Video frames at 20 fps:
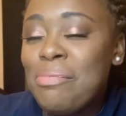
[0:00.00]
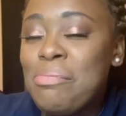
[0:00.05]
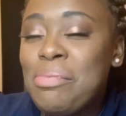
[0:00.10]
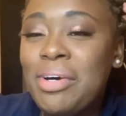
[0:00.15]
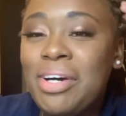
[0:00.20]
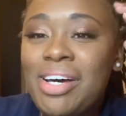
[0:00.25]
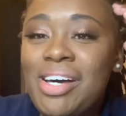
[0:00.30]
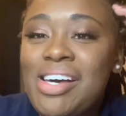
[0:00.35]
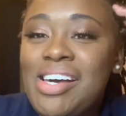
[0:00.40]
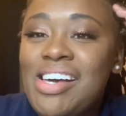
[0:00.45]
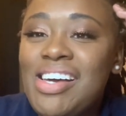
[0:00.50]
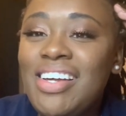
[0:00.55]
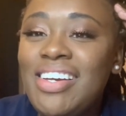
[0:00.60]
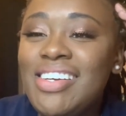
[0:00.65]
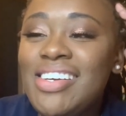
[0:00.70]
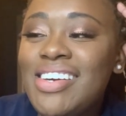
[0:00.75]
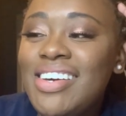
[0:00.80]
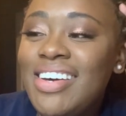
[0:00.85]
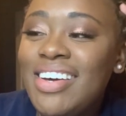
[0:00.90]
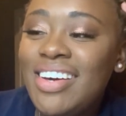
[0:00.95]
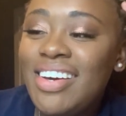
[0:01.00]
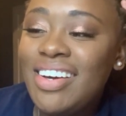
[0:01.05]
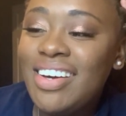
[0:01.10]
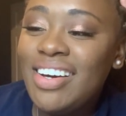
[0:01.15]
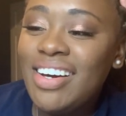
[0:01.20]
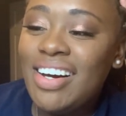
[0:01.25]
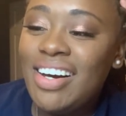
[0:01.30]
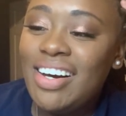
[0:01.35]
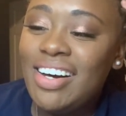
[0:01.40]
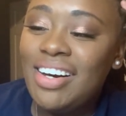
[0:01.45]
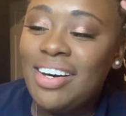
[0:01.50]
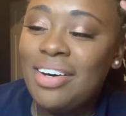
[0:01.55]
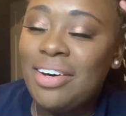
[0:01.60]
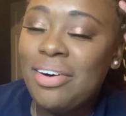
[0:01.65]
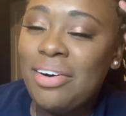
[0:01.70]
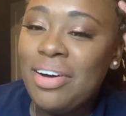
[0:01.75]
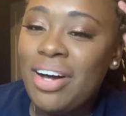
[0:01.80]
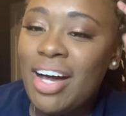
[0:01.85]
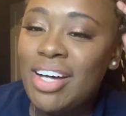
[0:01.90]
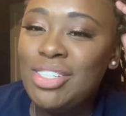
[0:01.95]
but
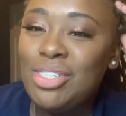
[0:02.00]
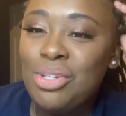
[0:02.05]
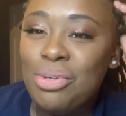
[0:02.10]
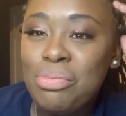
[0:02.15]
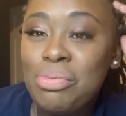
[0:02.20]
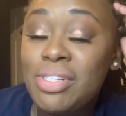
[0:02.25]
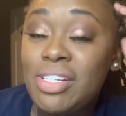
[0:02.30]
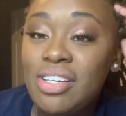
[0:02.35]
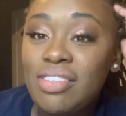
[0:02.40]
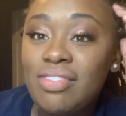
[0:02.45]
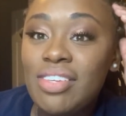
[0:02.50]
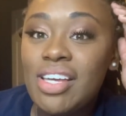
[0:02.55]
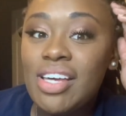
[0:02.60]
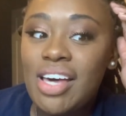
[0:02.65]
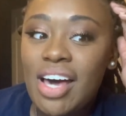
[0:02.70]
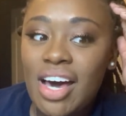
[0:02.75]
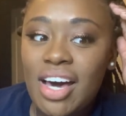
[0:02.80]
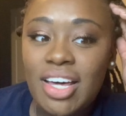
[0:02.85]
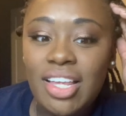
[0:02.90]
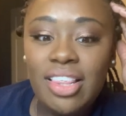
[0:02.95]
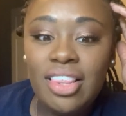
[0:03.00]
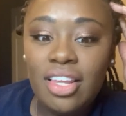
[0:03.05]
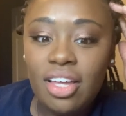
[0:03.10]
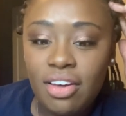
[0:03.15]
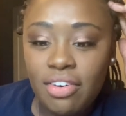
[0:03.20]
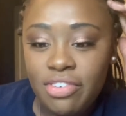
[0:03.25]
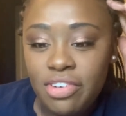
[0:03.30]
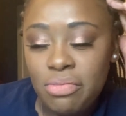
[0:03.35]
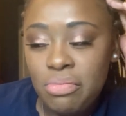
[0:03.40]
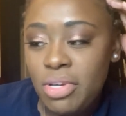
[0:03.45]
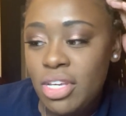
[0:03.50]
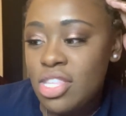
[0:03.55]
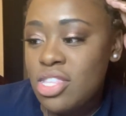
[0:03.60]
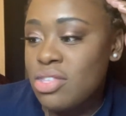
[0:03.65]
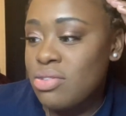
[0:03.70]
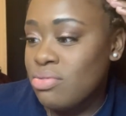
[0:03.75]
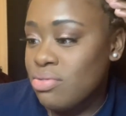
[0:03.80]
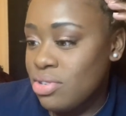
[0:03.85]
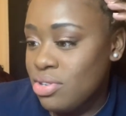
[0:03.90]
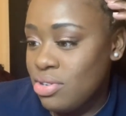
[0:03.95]
uh, I do believe that God loved me
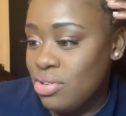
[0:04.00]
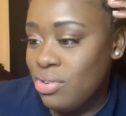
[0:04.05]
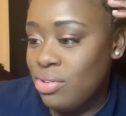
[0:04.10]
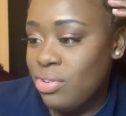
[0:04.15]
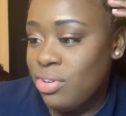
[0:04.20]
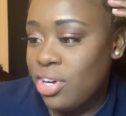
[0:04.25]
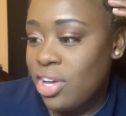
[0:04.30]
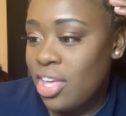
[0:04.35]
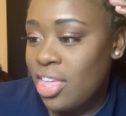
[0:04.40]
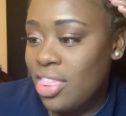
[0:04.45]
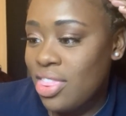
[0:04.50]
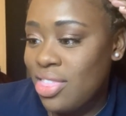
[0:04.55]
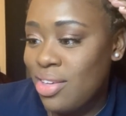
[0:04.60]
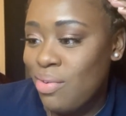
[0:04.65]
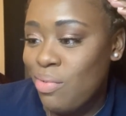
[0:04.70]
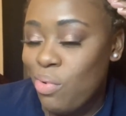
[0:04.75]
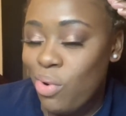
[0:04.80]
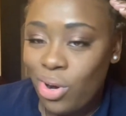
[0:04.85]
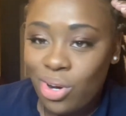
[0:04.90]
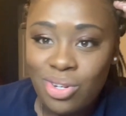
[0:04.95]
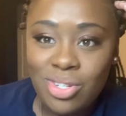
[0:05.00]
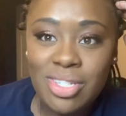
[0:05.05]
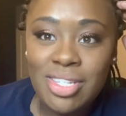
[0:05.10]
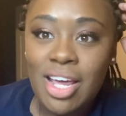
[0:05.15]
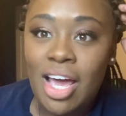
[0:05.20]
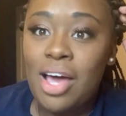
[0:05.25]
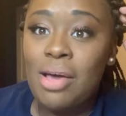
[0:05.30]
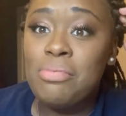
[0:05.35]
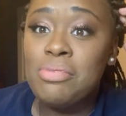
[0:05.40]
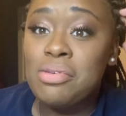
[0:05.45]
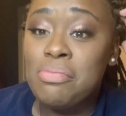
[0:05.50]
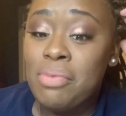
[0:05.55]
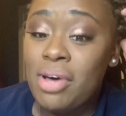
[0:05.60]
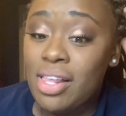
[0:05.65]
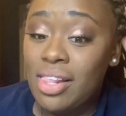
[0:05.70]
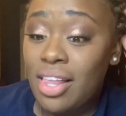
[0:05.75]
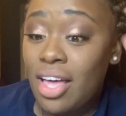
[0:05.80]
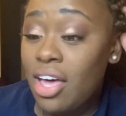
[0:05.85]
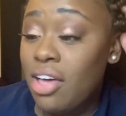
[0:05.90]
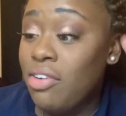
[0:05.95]
through the worst times of my
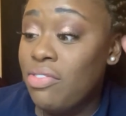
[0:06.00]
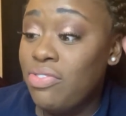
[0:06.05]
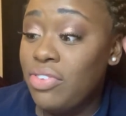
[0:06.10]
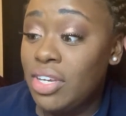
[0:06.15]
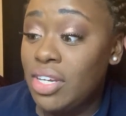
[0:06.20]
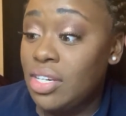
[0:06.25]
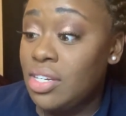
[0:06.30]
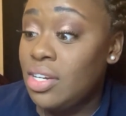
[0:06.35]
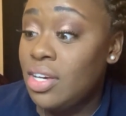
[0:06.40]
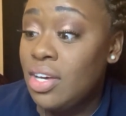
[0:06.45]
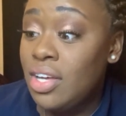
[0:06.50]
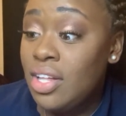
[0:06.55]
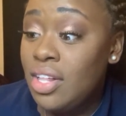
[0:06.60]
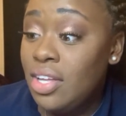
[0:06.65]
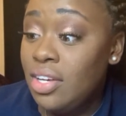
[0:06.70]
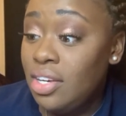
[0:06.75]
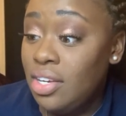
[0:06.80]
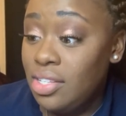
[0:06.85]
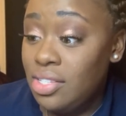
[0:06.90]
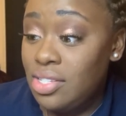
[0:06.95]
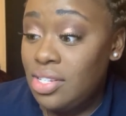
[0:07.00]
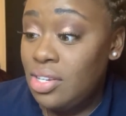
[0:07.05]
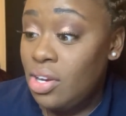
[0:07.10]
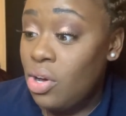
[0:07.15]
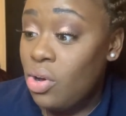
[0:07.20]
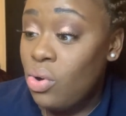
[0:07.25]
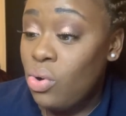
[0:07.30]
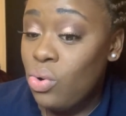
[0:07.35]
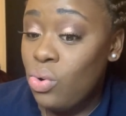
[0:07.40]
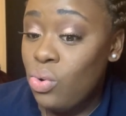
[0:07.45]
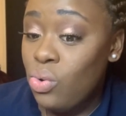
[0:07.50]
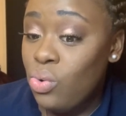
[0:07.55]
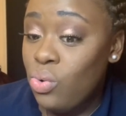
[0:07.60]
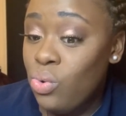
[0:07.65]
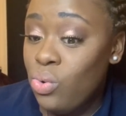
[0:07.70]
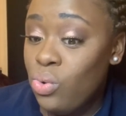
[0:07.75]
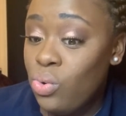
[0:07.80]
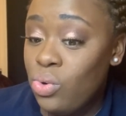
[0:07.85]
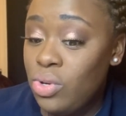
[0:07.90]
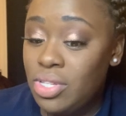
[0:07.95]
life, and it's no,
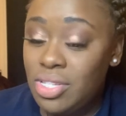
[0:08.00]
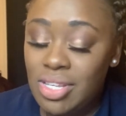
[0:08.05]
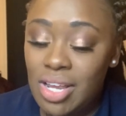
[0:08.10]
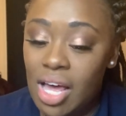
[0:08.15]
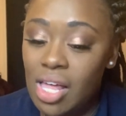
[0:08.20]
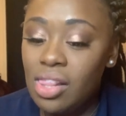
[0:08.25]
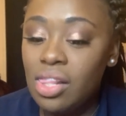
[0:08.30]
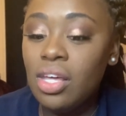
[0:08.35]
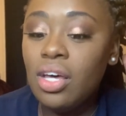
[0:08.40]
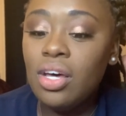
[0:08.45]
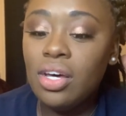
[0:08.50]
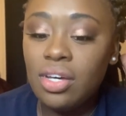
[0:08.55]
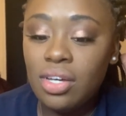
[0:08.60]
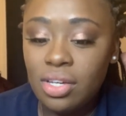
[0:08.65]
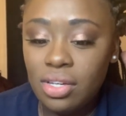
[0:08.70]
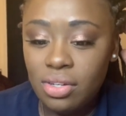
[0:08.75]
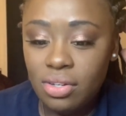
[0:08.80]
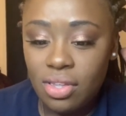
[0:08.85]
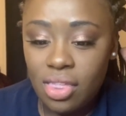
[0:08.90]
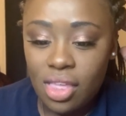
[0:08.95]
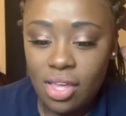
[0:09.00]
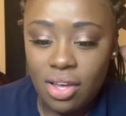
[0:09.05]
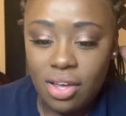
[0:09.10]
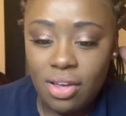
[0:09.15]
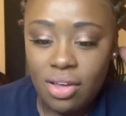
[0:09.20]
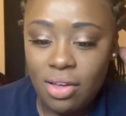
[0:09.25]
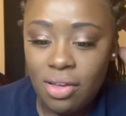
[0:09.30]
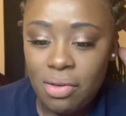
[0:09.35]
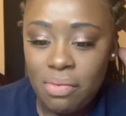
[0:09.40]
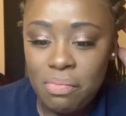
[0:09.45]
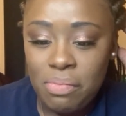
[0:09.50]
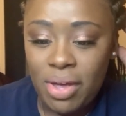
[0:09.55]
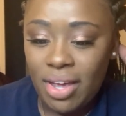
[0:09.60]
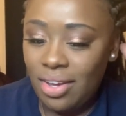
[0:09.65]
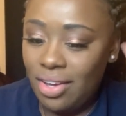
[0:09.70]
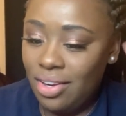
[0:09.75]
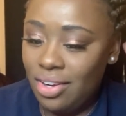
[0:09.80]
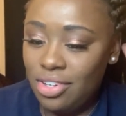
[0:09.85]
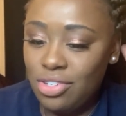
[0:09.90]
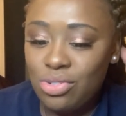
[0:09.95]
it's not luck um, by
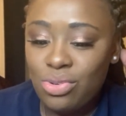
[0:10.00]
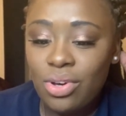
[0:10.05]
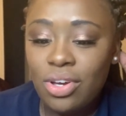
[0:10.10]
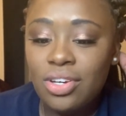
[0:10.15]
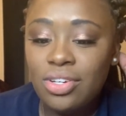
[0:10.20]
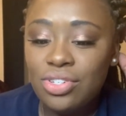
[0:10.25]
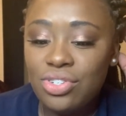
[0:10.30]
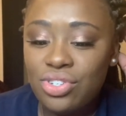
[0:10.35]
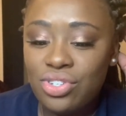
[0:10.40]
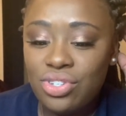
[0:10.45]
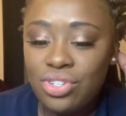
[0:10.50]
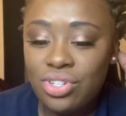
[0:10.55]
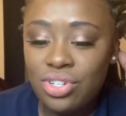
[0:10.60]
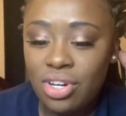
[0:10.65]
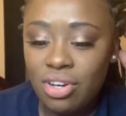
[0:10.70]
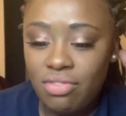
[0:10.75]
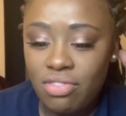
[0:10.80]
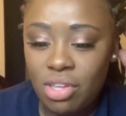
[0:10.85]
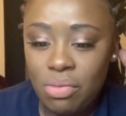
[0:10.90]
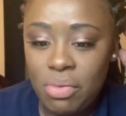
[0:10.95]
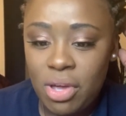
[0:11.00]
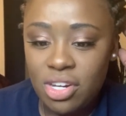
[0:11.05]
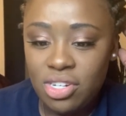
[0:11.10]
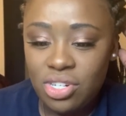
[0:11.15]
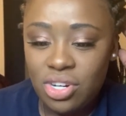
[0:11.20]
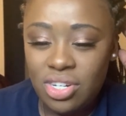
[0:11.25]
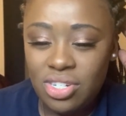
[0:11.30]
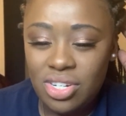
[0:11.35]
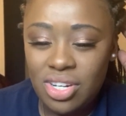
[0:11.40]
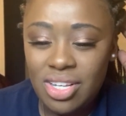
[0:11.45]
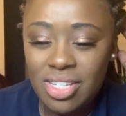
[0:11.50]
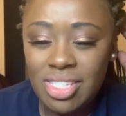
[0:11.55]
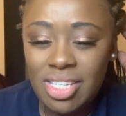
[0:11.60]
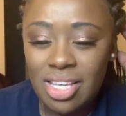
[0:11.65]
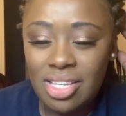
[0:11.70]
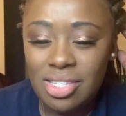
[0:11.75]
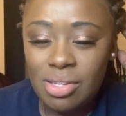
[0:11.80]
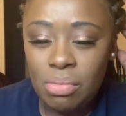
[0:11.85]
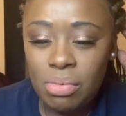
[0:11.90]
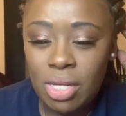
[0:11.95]
any stretch of the imagination. He
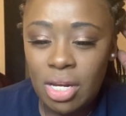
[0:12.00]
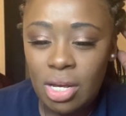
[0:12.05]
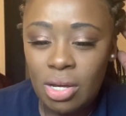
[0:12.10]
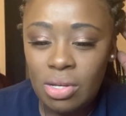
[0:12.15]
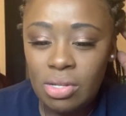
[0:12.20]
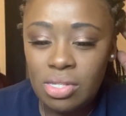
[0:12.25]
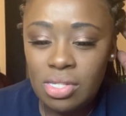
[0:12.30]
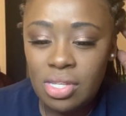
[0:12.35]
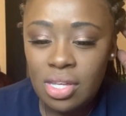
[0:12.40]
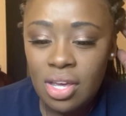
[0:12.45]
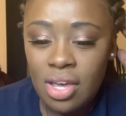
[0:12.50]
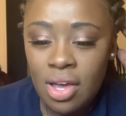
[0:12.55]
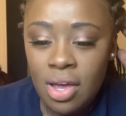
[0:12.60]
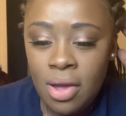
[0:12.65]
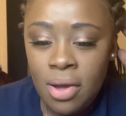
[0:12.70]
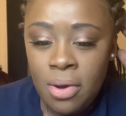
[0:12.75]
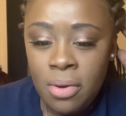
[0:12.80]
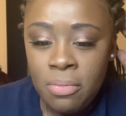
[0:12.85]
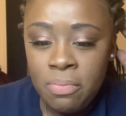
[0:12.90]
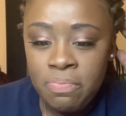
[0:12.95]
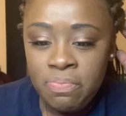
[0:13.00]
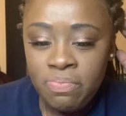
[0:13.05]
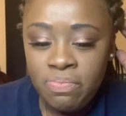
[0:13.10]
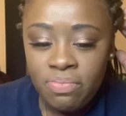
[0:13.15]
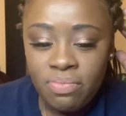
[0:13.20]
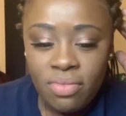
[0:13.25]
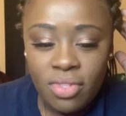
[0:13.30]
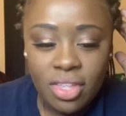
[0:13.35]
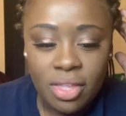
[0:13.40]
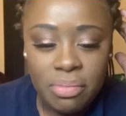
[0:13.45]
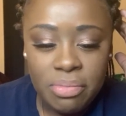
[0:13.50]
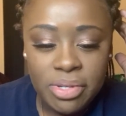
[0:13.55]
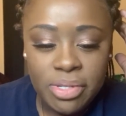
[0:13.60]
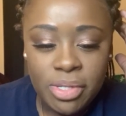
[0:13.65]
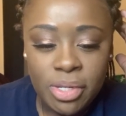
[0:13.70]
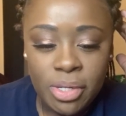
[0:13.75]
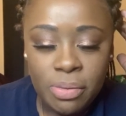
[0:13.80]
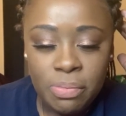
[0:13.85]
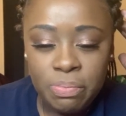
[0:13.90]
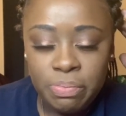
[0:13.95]
said something else. Let me
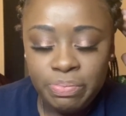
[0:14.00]
see.